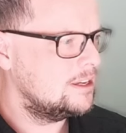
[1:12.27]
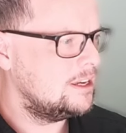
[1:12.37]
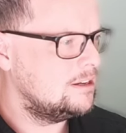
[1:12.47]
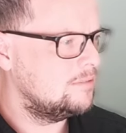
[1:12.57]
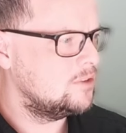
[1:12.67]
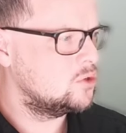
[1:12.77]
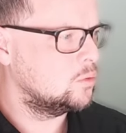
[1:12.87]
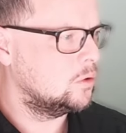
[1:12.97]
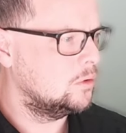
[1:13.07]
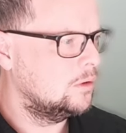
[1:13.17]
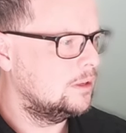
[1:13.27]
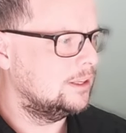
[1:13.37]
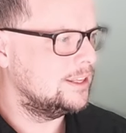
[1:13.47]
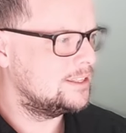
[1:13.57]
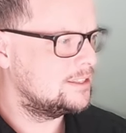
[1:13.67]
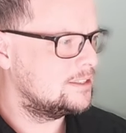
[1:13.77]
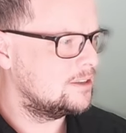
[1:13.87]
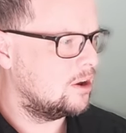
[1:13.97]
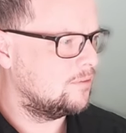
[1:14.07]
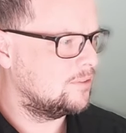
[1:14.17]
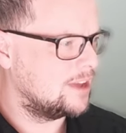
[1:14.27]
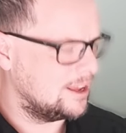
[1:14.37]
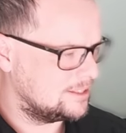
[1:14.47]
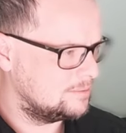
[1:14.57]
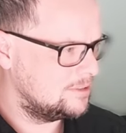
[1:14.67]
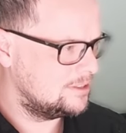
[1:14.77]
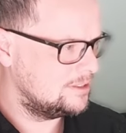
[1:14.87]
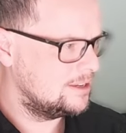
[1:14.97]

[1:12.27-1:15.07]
individual lists of customers